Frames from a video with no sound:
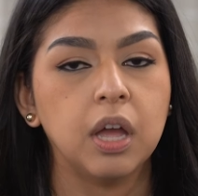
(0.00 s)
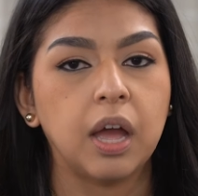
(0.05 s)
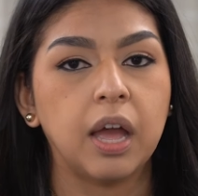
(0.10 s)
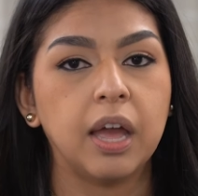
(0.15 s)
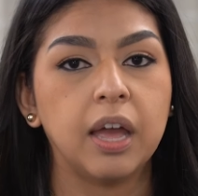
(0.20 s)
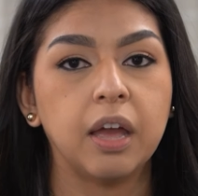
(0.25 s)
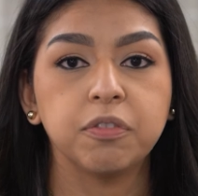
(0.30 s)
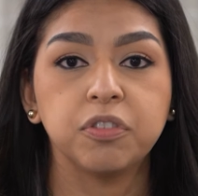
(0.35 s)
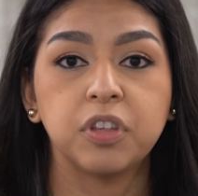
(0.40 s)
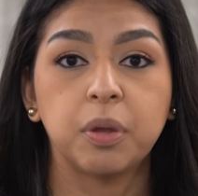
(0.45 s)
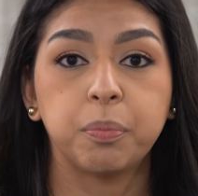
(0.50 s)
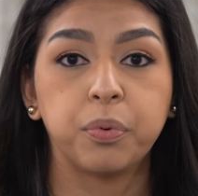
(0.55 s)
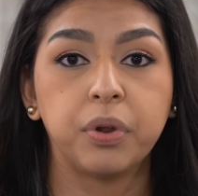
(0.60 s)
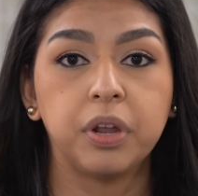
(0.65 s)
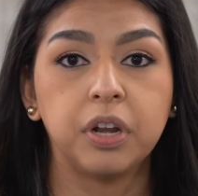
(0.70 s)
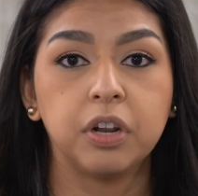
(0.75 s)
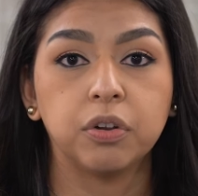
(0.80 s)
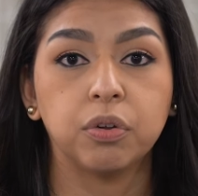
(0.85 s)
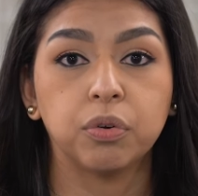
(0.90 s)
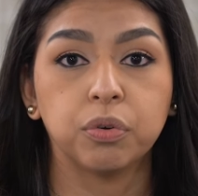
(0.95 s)
I have
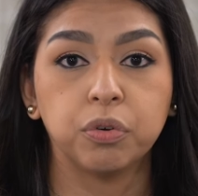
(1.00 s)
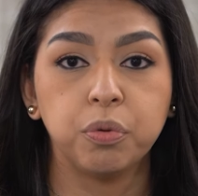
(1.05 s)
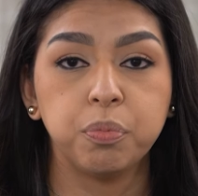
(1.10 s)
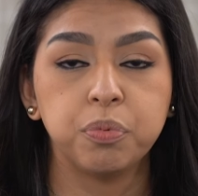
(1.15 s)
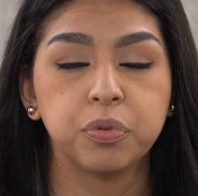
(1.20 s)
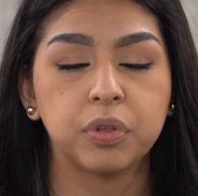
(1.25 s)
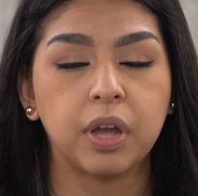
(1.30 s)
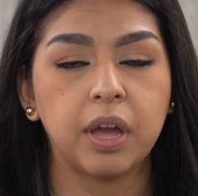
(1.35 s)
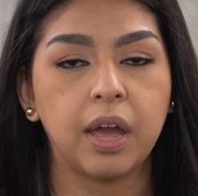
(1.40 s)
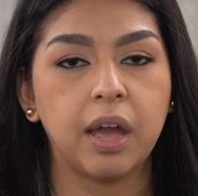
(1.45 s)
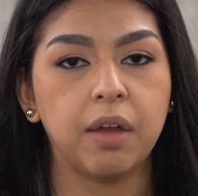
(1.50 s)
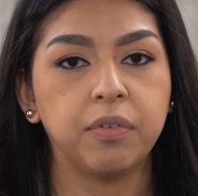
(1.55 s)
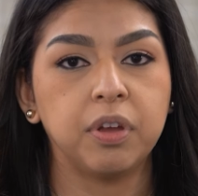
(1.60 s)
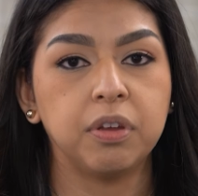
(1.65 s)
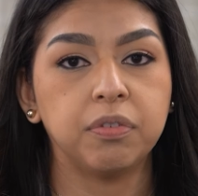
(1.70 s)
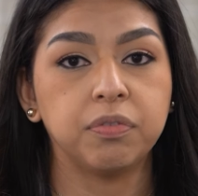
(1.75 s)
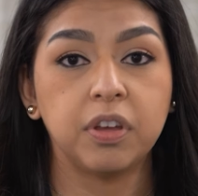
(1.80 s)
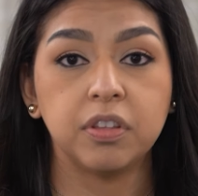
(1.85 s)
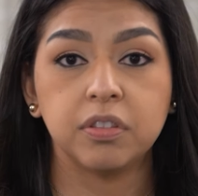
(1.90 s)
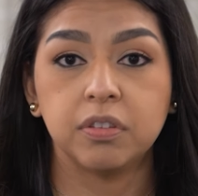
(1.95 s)
separated groups. I have
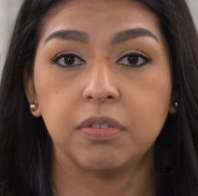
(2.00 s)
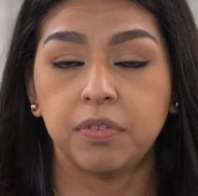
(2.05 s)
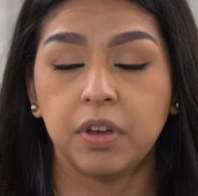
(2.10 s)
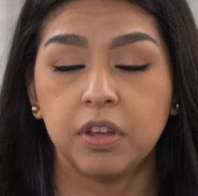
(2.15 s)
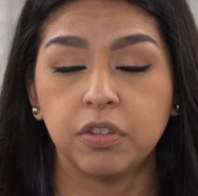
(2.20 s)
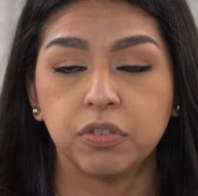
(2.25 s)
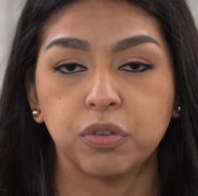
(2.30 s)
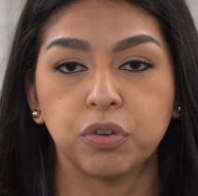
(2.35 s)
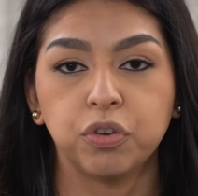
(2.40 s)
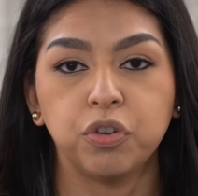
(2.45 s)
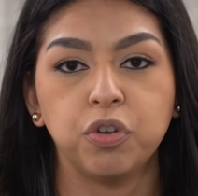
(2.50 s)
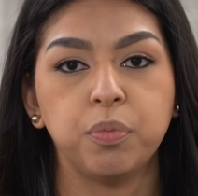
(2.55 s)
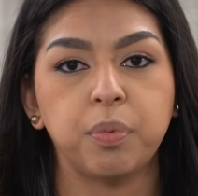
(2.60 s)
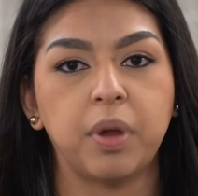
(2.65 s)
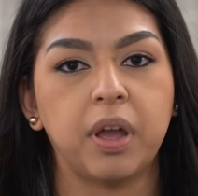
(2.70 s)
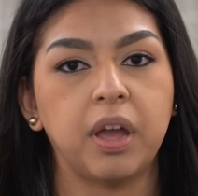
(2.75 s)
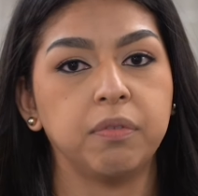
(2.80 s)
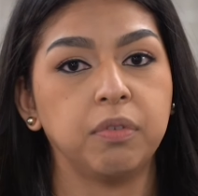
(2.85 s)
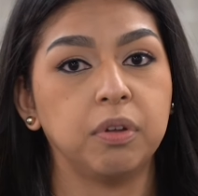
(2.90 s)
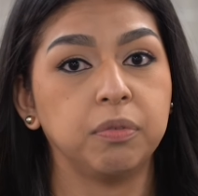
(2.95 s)
a face-to-face -face group,
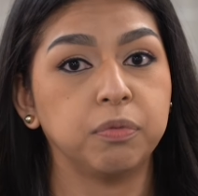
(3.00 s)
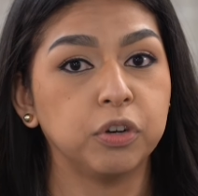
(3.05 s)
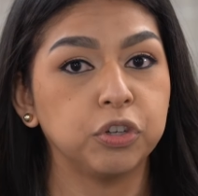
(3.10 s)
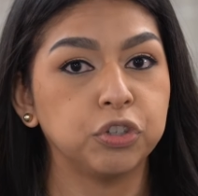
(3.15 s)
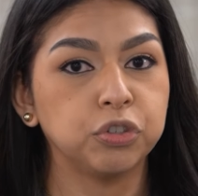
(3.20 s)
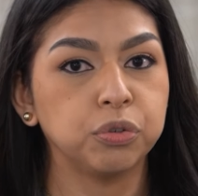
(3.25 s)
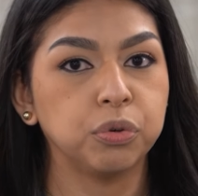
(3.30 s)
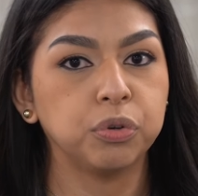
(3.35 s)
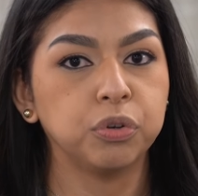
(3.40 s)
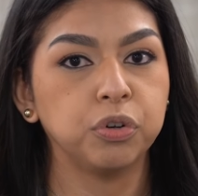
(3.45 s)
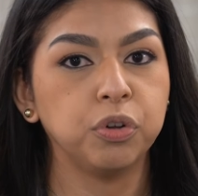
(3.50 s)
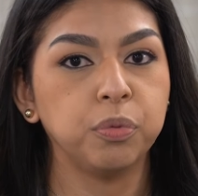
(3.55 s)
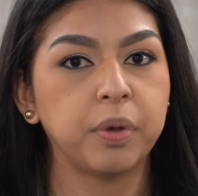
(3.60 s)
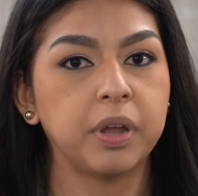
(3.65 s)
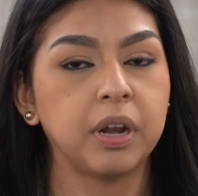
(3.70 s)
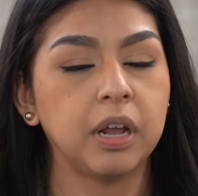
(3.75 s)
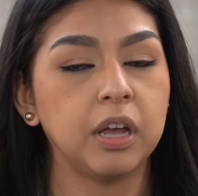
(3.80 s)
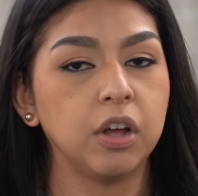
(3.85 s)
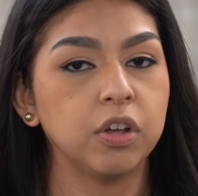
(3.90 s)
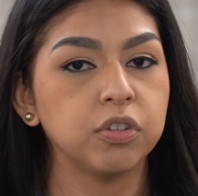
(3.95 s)
I have a virtual group,
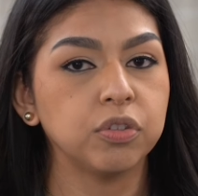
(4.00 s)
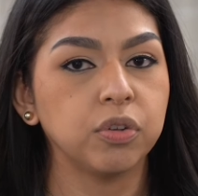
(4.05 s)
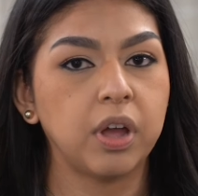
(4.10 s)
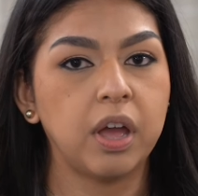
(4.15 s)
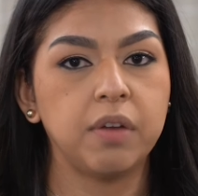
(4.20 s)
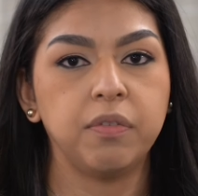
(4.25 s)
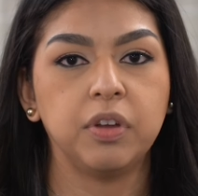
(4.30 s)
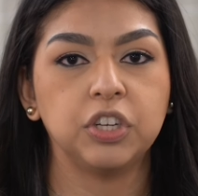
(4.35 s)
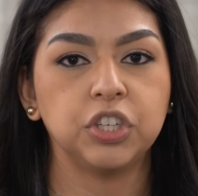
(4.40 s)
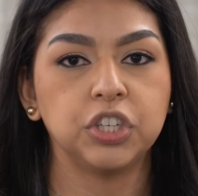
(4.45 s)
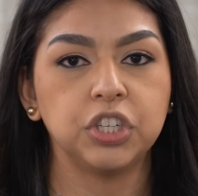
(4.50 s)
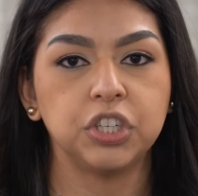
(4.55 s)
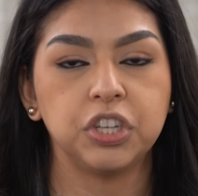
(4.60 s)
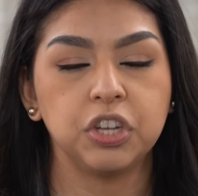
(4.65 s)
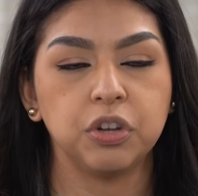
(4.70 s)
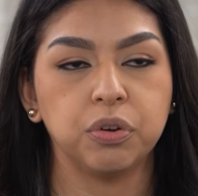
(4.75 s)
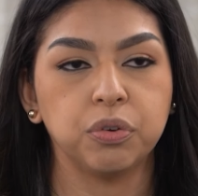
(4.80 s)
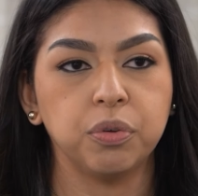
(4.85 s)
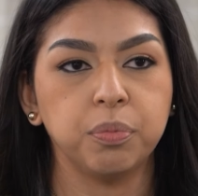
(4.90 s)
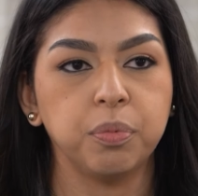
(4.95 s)
and I also have a
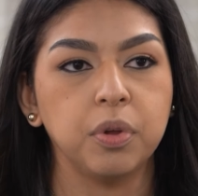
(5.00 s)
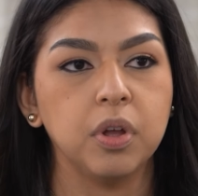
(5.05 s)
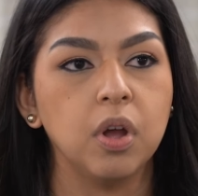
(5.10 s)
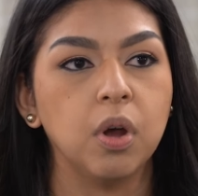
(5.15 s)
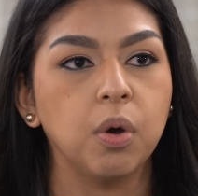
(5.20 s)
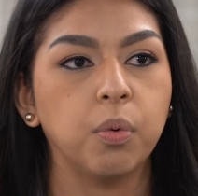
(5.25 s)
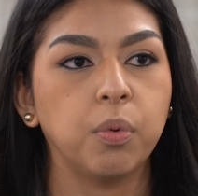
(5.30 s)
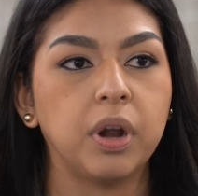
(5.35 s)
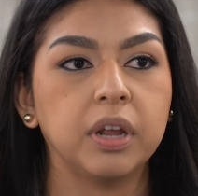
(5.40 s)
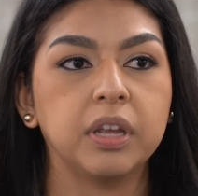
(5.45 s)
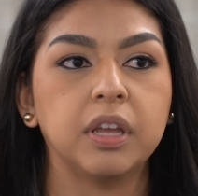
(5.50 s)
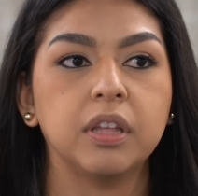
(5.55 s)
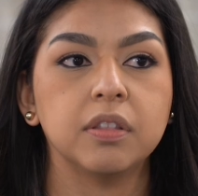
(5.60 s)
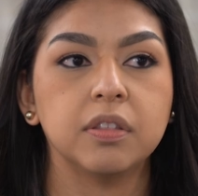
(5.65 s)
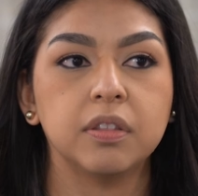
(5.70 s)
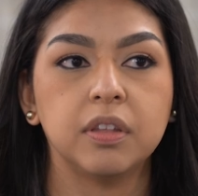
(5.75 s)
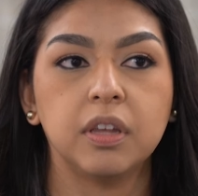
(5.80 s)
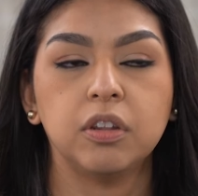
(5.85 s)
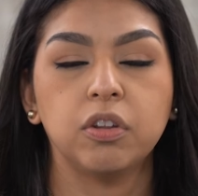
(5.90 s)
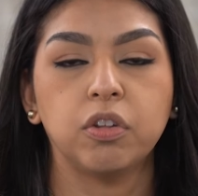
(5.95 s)
GT group where I can
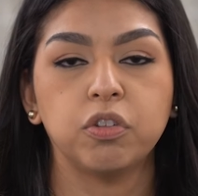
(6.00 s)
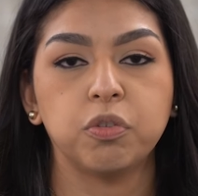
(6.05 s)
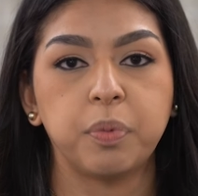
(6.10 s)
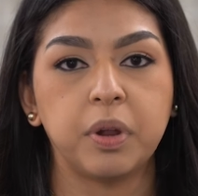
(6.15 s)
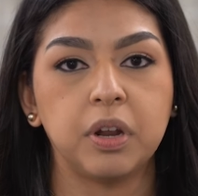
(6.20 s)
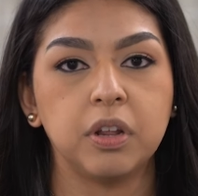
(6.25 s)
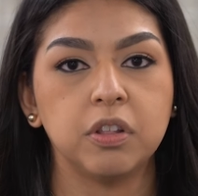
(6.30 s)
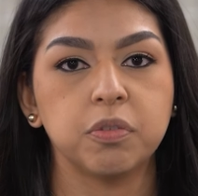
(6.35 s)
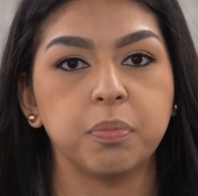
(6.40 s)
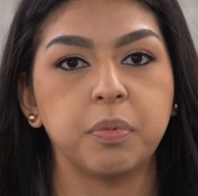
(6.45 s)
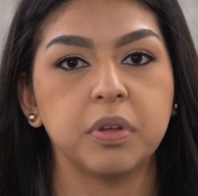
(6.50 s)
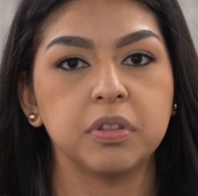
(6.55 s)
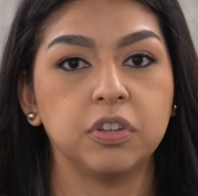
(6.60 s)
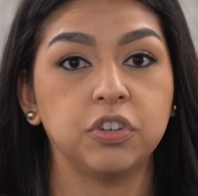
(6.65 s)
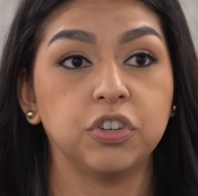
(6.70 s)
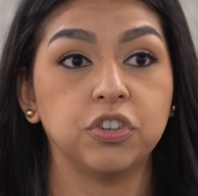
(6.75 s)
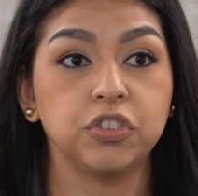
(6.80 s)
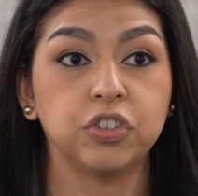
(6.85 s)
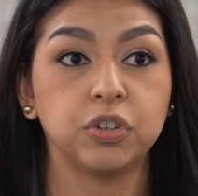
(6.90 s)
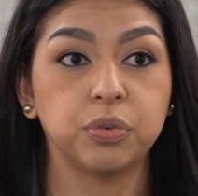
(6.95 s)
send those parents
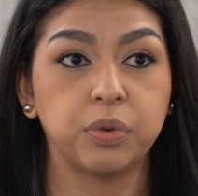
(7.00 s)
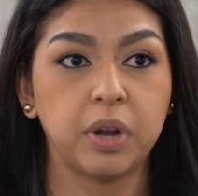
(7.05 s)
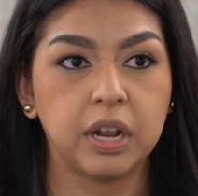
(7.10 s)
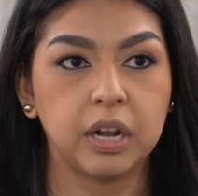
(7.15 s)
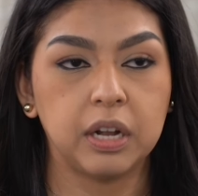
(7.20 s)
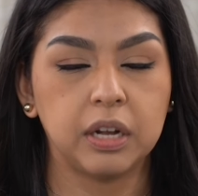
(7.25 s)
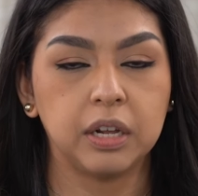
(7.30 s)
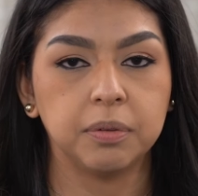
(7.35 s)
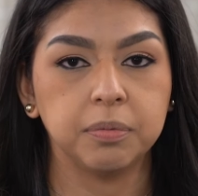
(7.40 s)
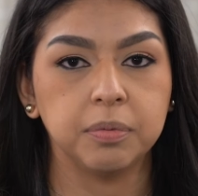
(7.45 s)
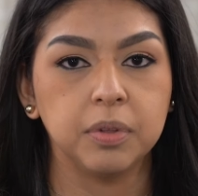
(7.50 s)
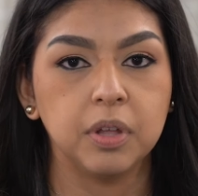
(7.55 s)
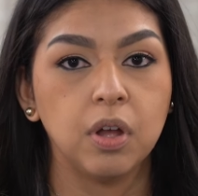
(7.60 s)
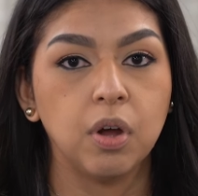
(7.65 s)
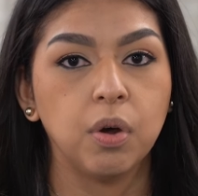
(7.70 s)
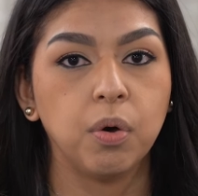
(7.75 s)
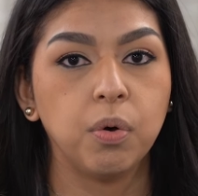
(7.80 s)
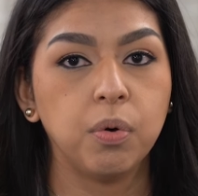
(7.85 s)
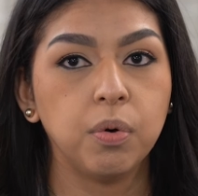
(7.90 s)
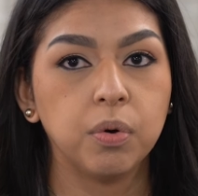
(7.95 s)
messages directly.
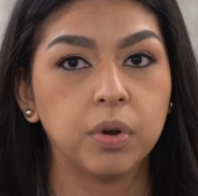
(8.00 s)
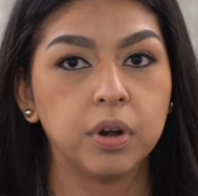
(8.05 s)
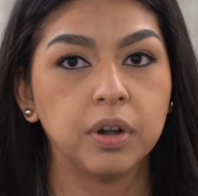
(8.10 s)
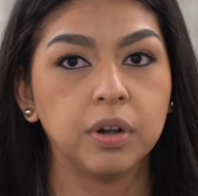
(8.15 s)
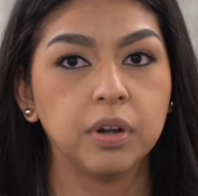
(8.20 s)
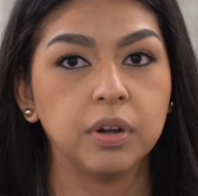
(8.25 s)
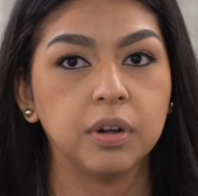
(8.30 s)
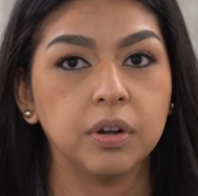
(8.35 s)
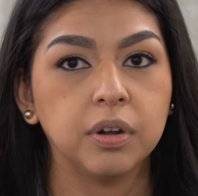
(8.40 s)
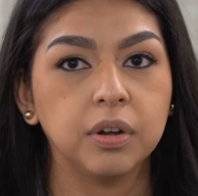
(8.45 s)
Or